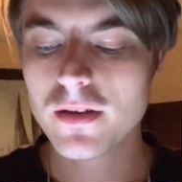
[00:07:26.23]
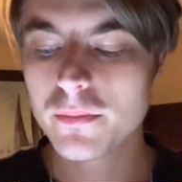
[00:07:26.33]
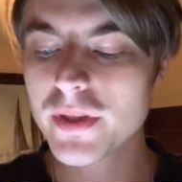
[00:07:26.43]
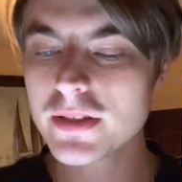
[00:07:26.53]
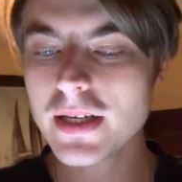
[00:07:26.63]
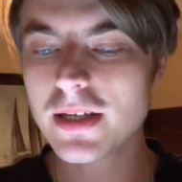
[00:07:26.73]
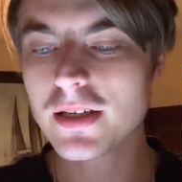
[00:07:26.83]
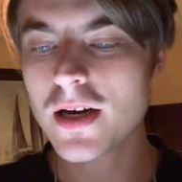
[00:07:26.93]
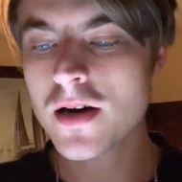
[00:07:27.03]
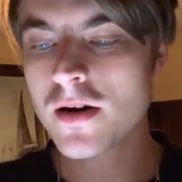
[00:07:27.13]
But yeah,
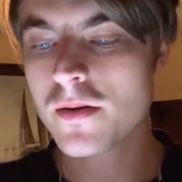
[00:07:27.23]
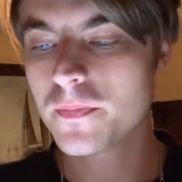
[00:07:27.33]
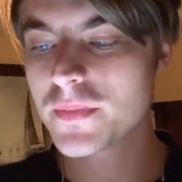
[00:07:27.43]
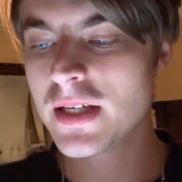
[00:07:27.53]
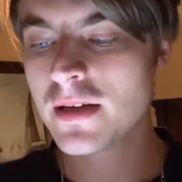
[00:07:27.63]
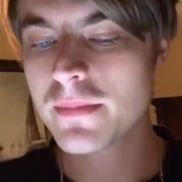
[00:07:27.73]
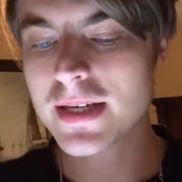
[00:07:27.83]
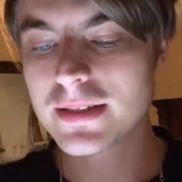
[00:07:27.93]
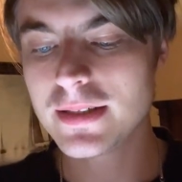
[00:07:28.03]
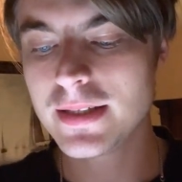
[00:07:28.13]
getting
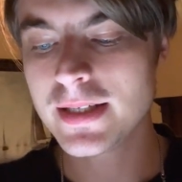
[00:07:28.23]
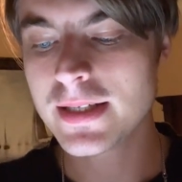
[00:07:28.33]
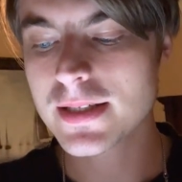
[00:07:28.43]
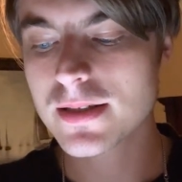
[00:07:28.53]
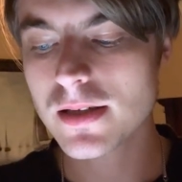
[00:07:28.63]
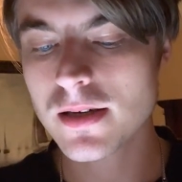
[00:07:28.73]
back to this,